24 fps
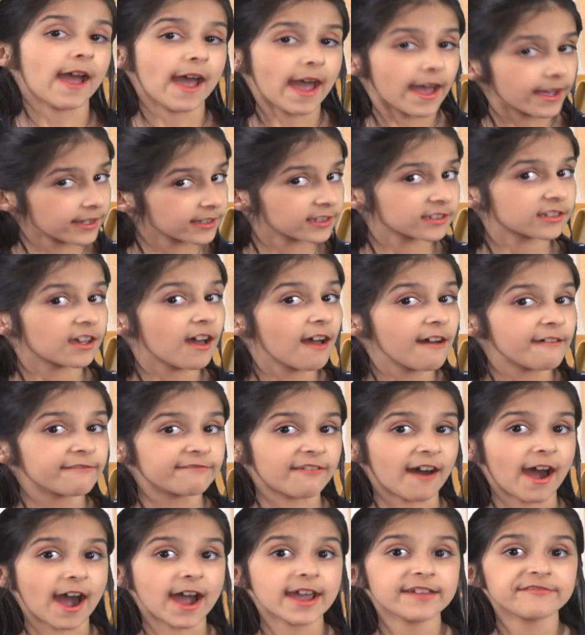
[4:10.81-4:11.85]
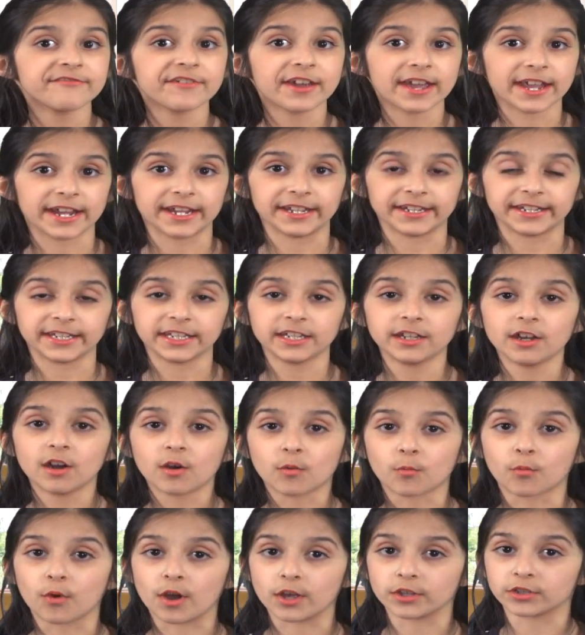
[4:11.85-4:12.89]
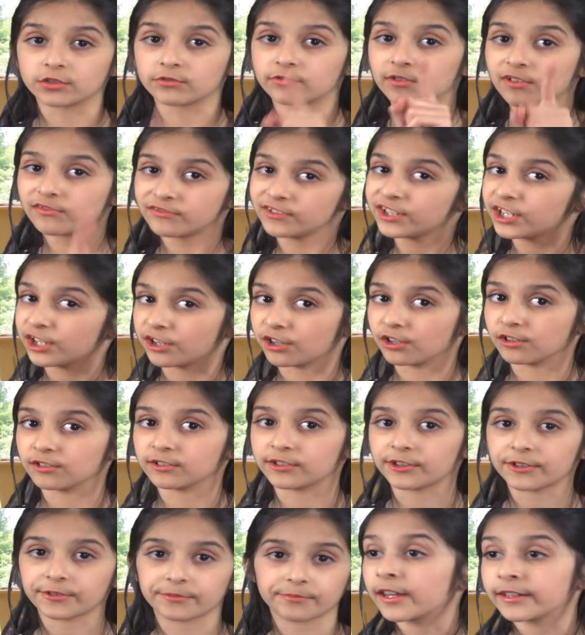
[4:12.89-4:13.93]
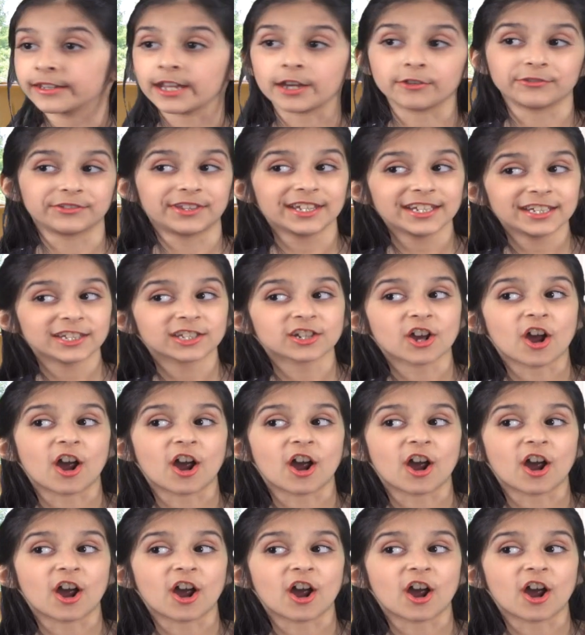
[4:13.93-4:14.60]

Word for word: S580 was revealed. Now this